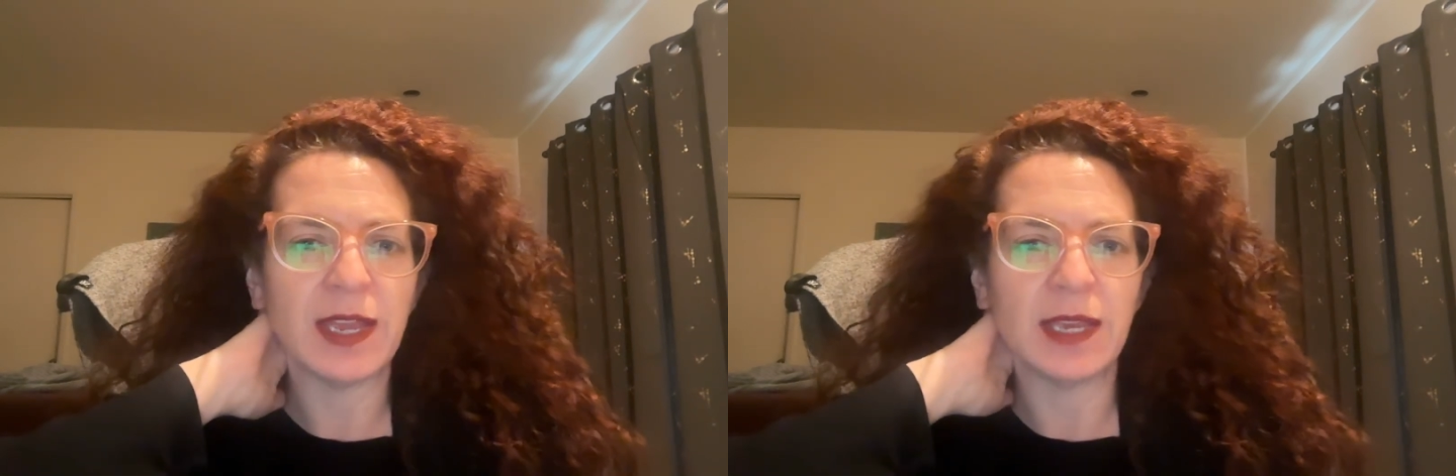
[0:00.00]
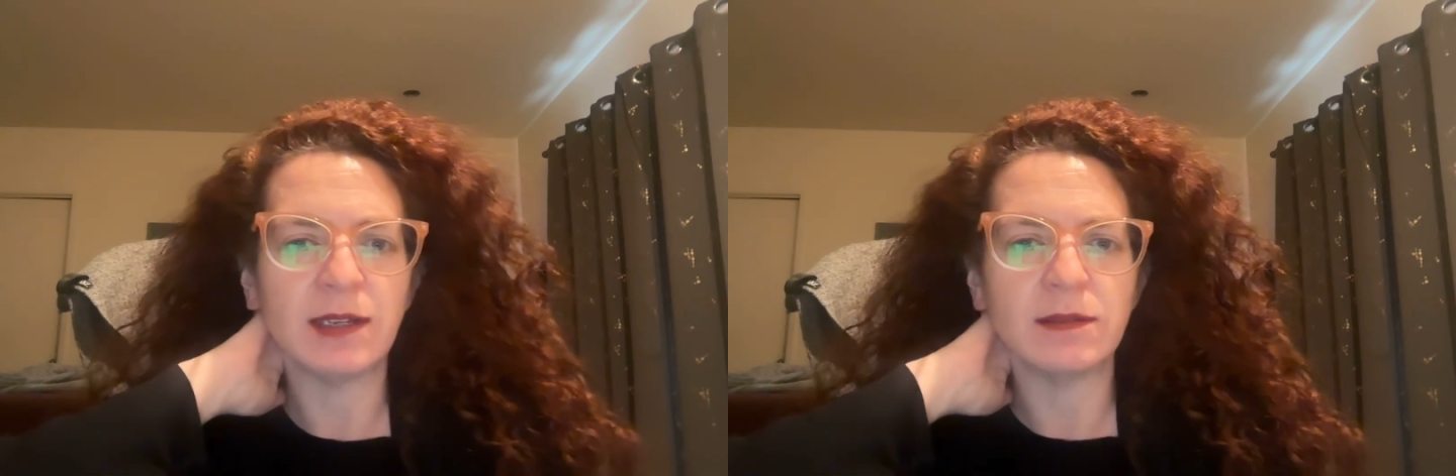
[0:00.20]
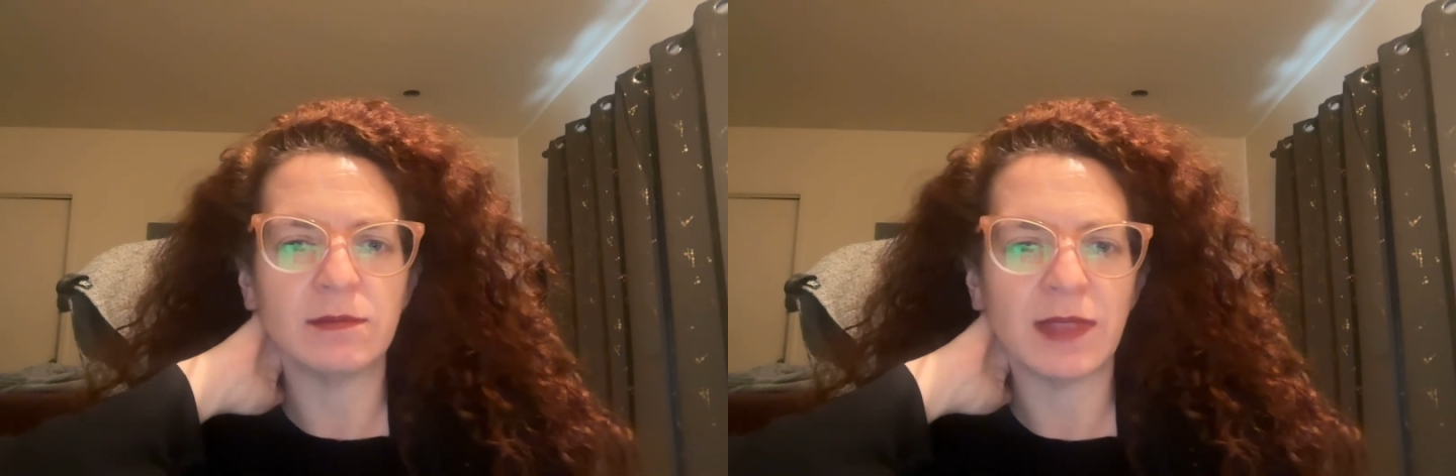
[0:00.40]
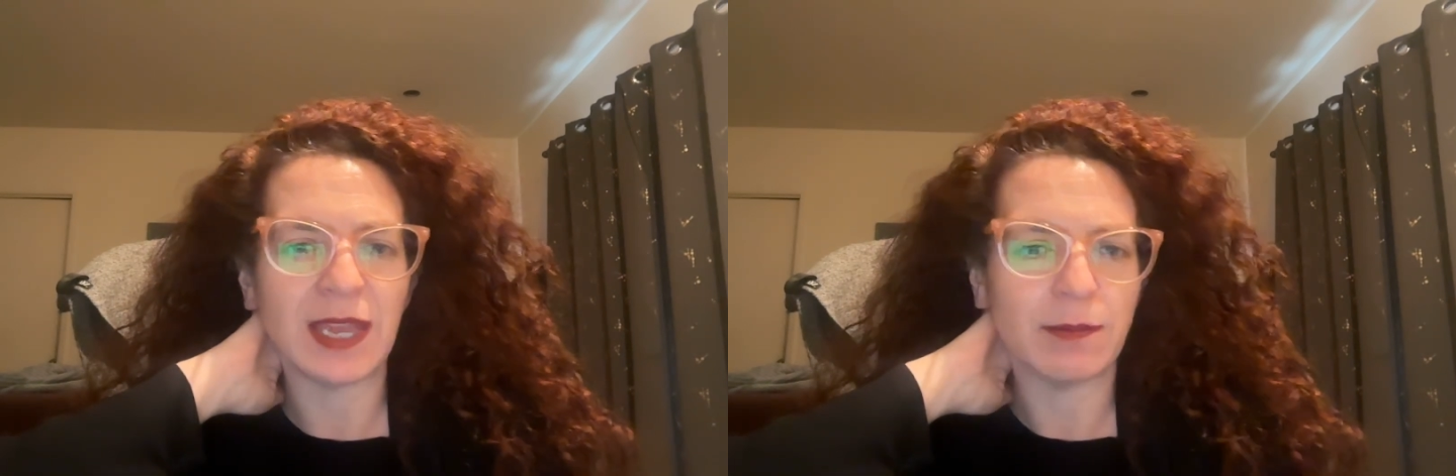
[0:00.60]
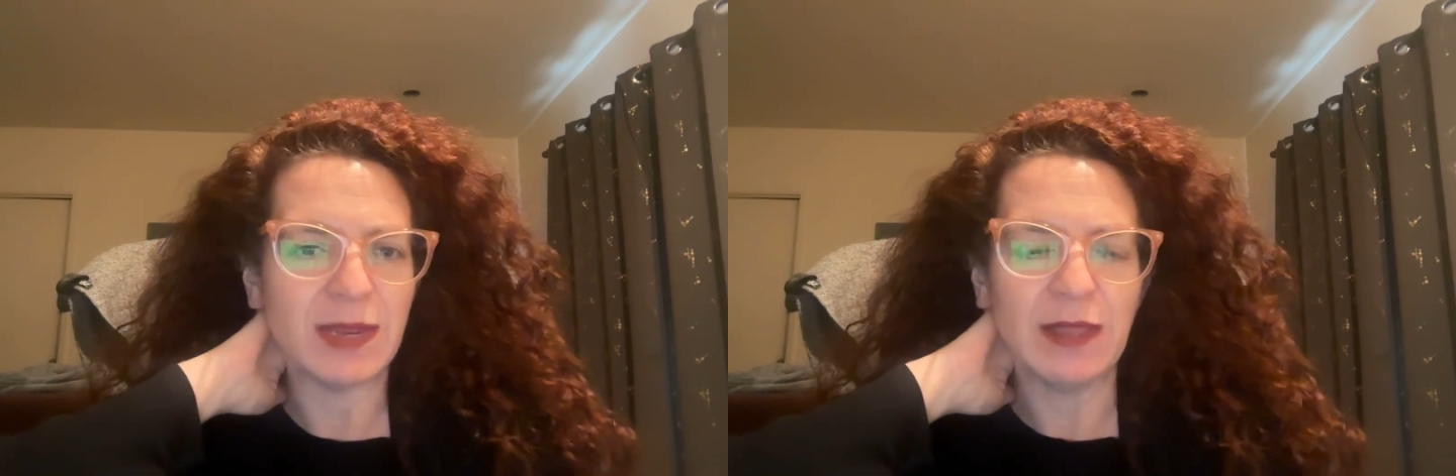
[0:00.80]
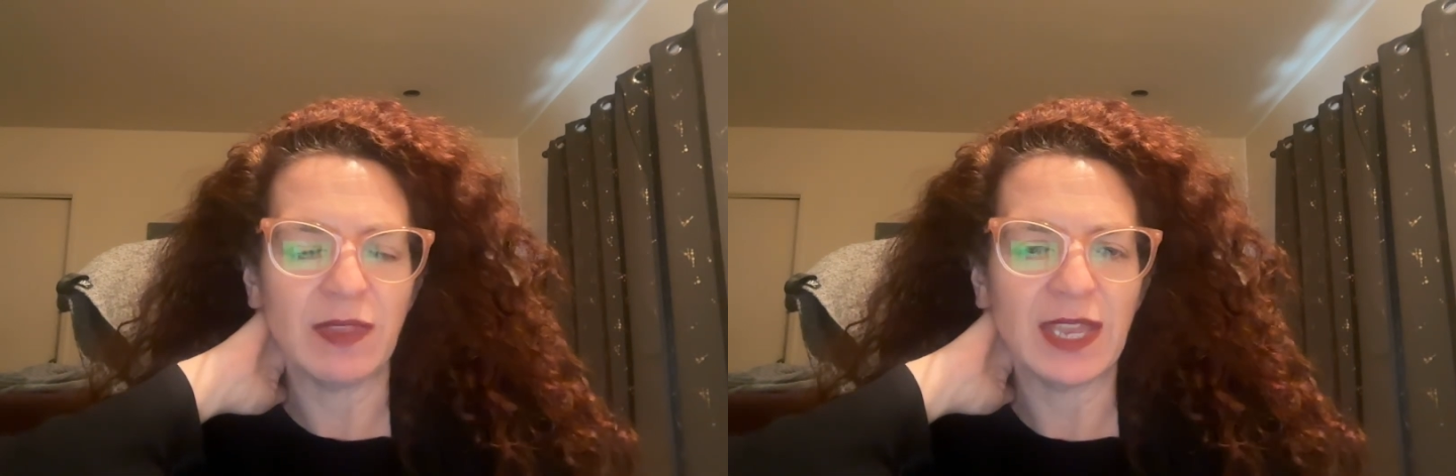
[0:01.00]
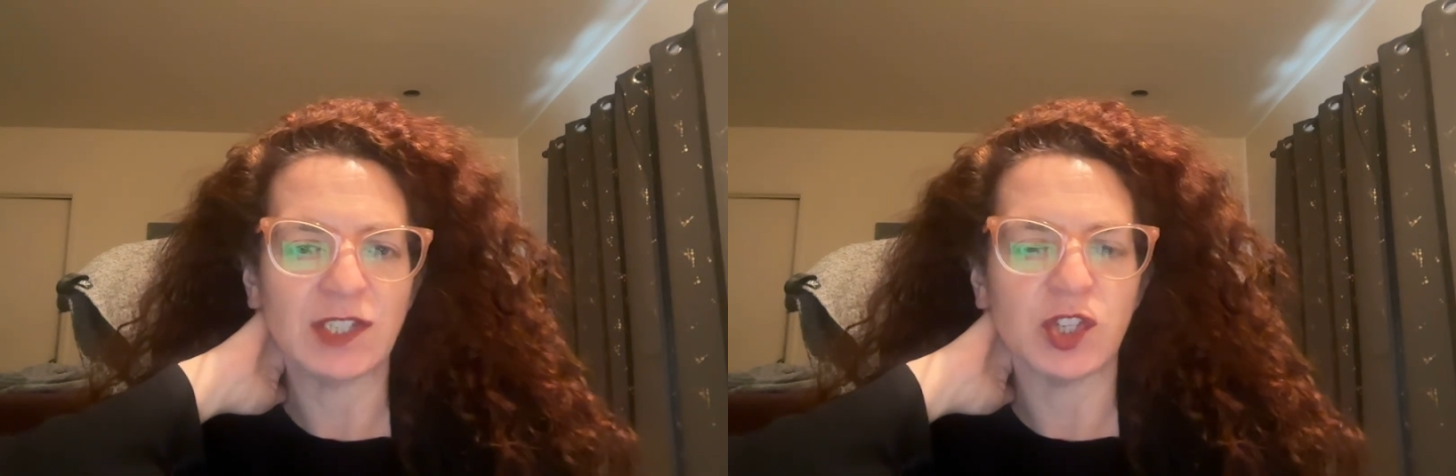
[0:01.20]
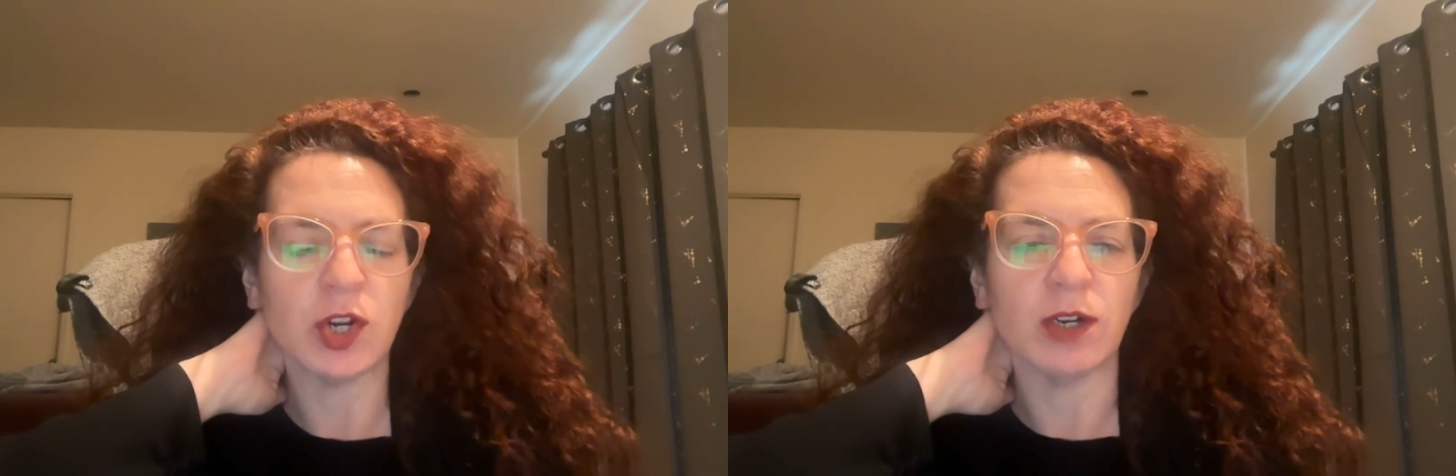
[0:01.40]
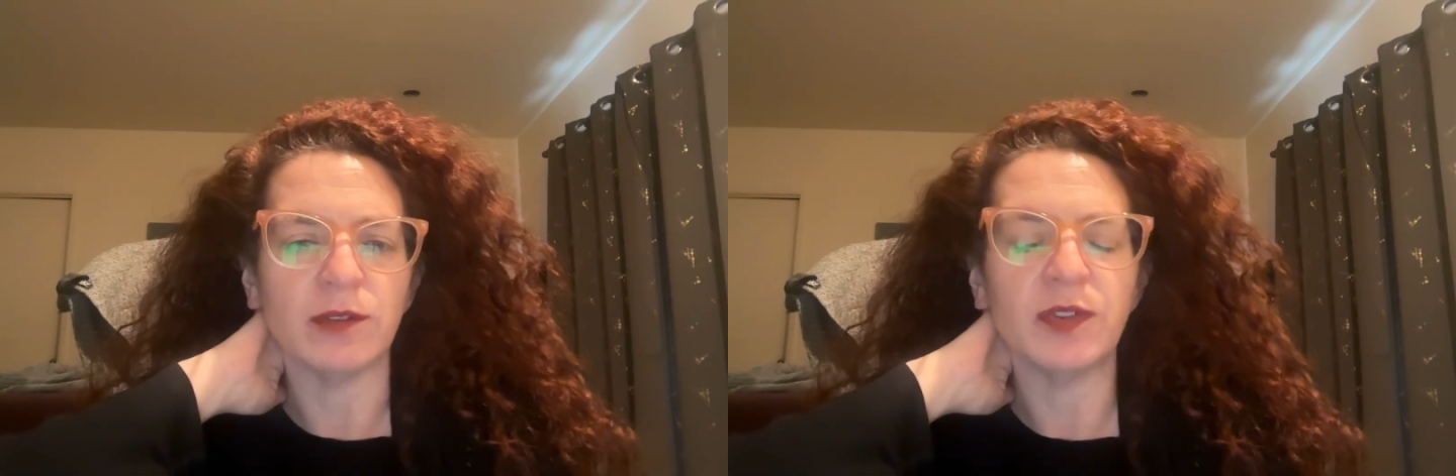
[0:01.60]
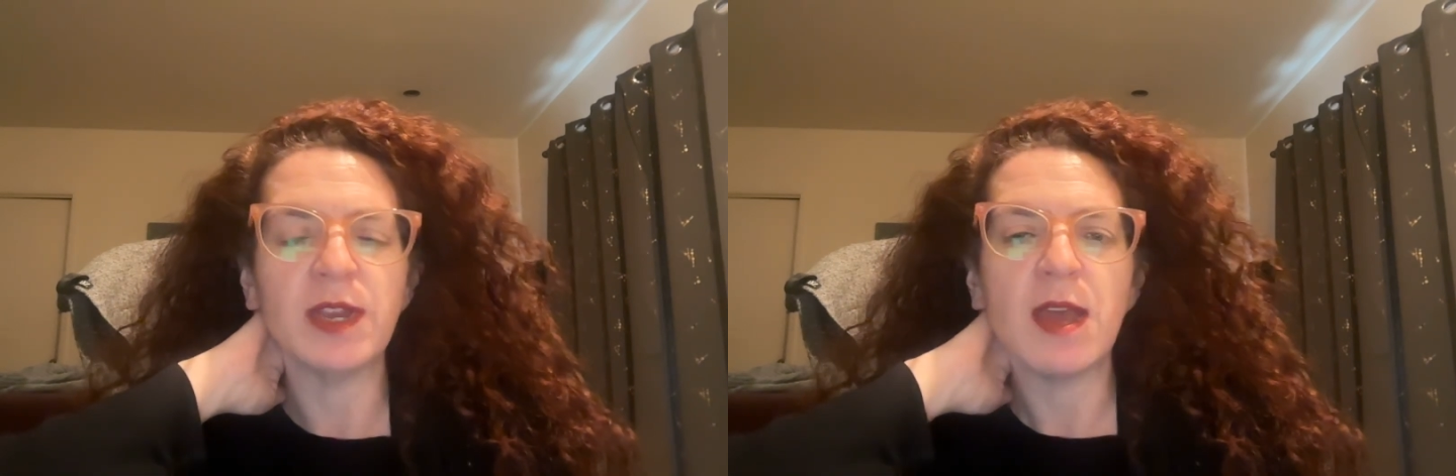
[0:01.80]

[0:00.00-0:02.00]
can meet, they can serve.